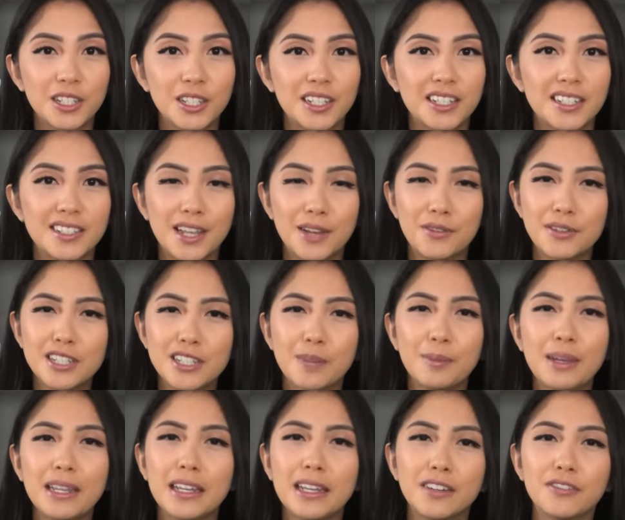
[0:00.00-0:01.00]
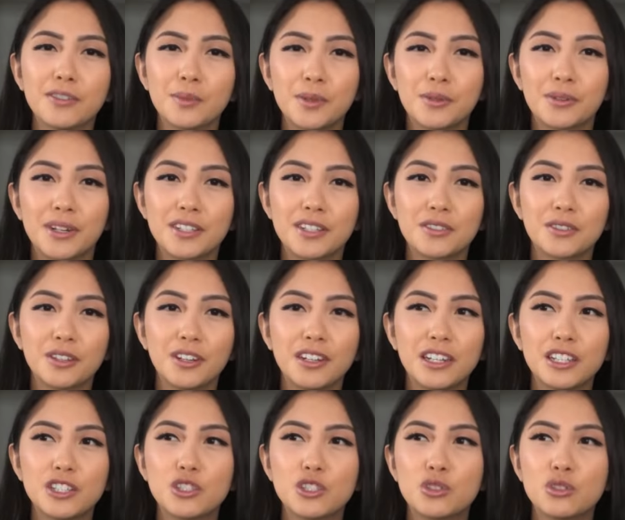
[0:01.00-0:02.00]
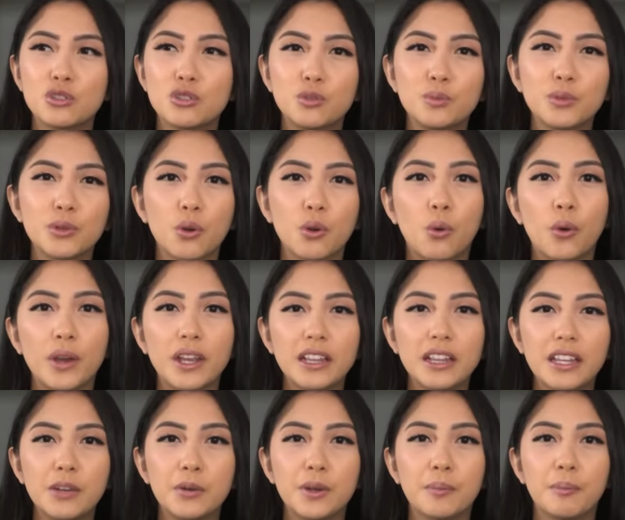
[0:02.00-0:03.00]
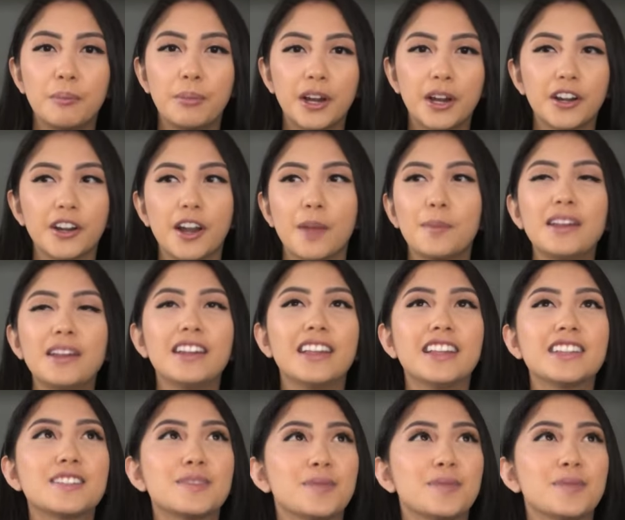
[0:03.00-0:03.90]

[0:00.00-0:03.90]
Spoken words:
because every time I get it from the restaurant, it's super oily with butter. I mean,